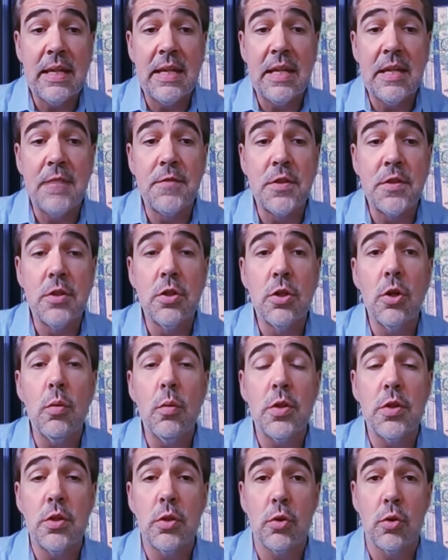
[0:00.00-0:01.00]
if you know
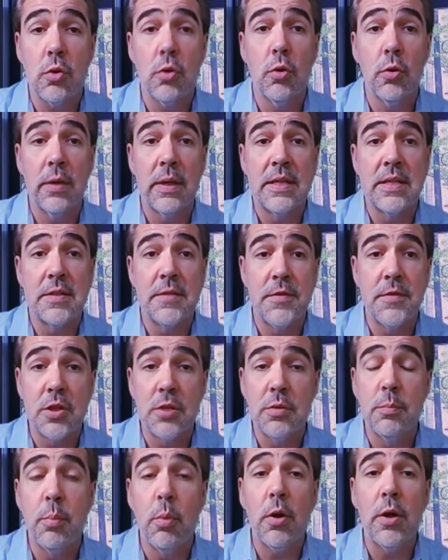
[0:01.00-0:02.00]
what your core is, if you
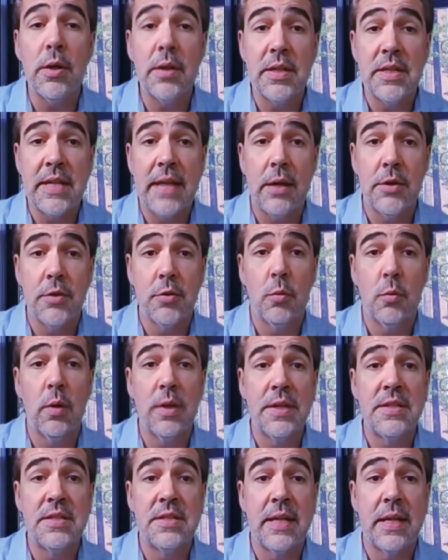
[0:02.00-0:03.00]
can boil it down to
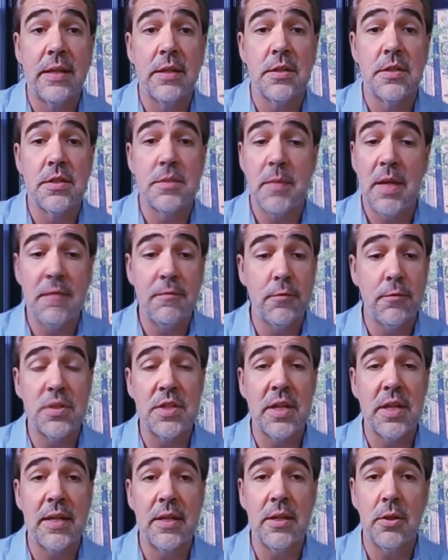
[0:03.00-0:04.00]
one sentence, and for
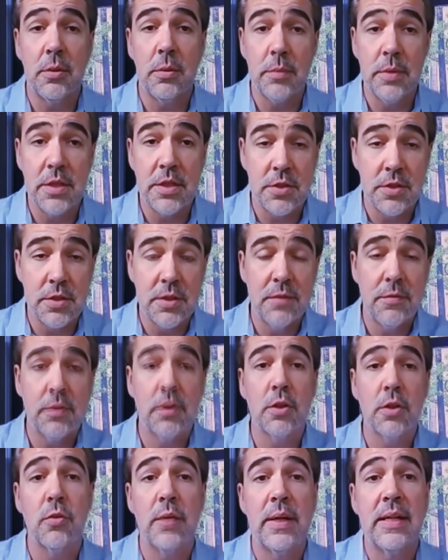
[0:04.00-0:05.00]
title, it's
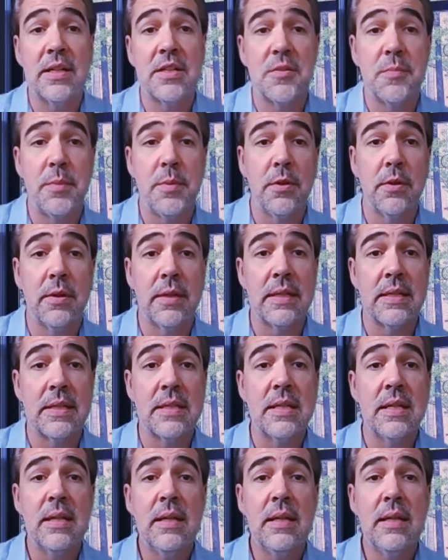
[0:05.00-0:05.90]
delivering a great experience,